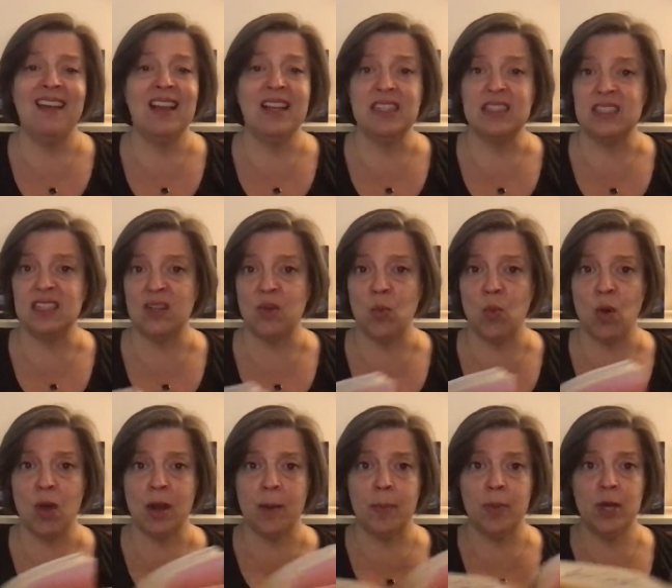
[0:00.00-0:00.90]
and didn't
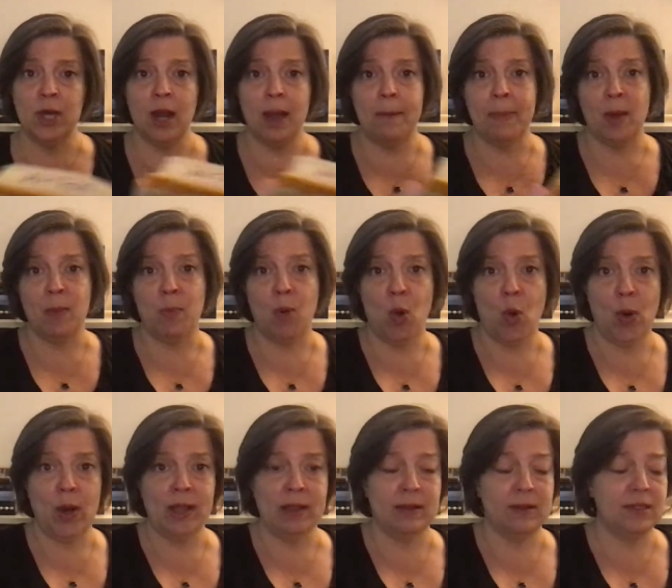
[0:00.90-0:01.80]
want to put up a
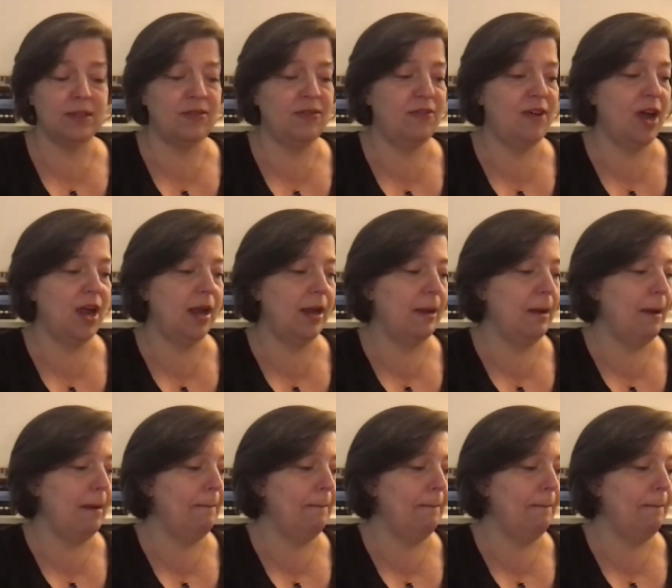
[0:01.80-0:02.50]
pointless fight.